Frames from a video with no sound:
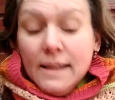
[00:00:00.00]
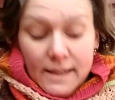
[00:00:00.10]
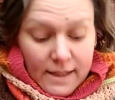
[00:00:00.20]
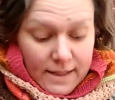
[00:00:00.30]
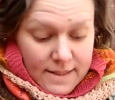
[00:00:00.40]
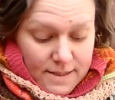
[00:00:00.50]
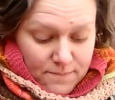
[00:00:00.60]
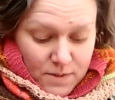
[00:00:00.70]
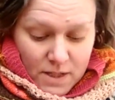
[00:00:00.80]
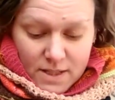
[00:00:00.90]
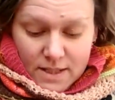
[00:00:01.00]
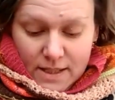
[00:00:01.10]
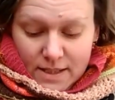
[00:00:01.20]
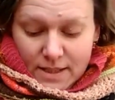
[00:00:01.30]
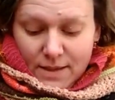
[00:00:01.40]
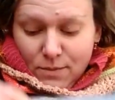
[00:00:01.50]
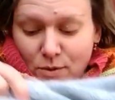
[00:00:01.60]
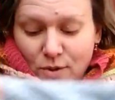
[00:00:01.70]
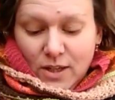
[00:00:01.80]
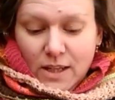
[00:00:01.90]
Yes, that's it, and I'm
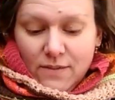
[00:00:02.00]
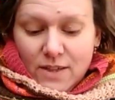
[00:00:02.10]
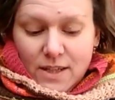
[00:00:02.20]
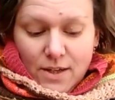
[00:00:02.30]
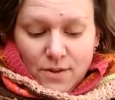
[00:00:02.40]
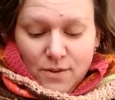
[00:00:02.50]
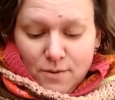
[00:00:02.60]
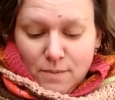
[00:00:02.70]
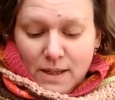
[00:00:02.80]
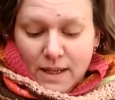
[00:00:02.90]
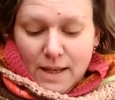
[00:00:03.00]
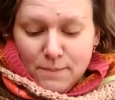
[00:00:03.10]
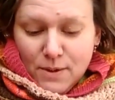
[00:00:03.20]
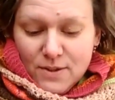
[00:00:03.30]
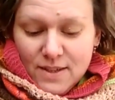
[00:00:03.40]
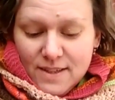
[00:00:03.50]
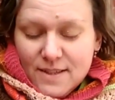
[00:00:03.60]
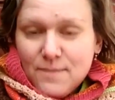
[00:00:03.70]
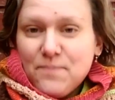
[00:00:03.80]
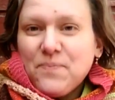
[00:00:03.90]
gonna leave it here on my lap because
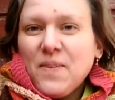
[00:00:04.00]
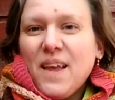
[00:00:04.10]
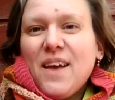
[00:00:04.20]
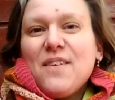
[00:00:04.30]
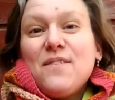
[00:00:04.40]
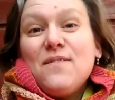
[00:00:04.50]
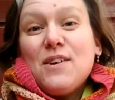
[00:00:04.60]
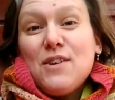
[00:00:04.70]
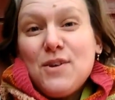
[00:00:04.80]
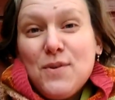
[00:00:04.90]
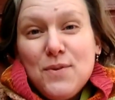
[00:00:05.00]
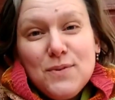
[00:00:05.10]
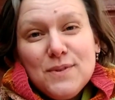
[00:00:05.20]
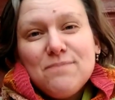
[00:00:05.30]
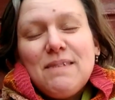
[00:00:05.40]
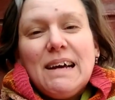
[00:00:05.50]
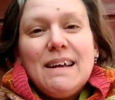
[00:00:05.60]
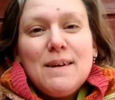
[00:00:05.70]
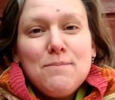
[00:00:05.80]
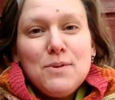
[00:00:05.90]
it's very cold. I
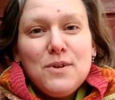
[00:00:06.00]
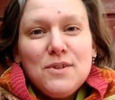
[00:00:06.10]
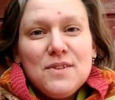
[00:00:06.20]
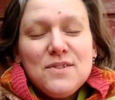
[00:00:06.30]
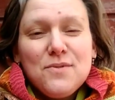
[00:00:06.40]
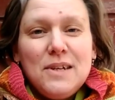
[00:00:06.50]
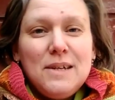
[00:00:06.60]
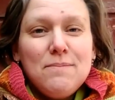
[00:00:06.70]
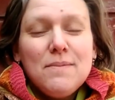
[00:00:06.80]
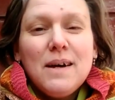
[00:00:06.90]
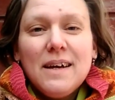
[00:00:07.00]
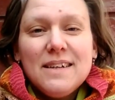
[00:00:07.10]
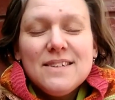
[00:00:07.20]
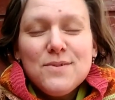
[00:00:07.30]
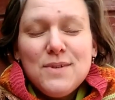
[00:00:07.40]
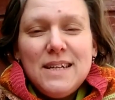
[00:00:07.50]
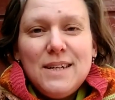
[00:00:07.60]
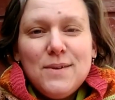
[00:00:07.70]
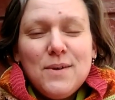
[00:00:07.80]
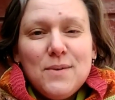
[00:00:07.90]
can put on the screen
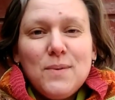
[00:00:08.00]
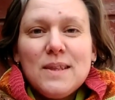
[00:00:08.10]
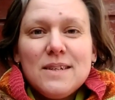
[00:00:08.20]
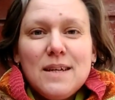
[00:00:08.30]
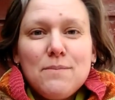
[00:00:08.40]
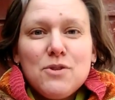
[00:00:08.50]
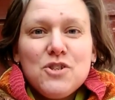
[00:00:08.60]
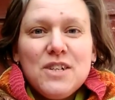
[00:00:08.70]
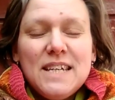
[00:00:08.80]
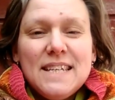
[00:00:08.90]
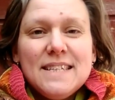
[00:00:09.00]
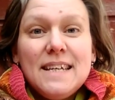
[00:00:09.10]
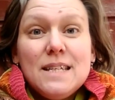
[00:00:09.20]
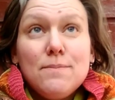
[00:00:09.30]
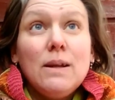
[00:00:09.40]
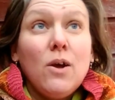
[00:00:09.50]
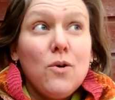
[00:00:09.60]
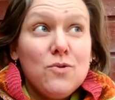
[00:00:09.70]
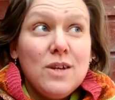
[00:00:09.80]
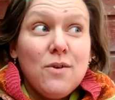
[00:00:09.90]
what the temperature is. It's
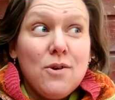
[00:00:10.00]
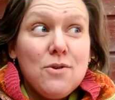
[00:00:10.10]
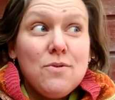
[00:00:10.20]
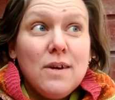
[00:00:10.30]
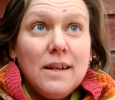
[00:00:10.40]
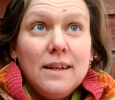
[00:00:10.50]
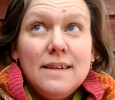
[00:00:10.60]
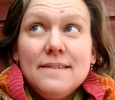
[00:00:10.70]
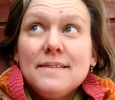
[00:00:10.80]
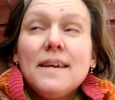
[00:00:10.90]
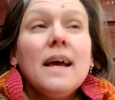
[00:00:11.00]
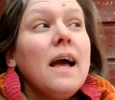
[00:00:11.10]
below 0 at least.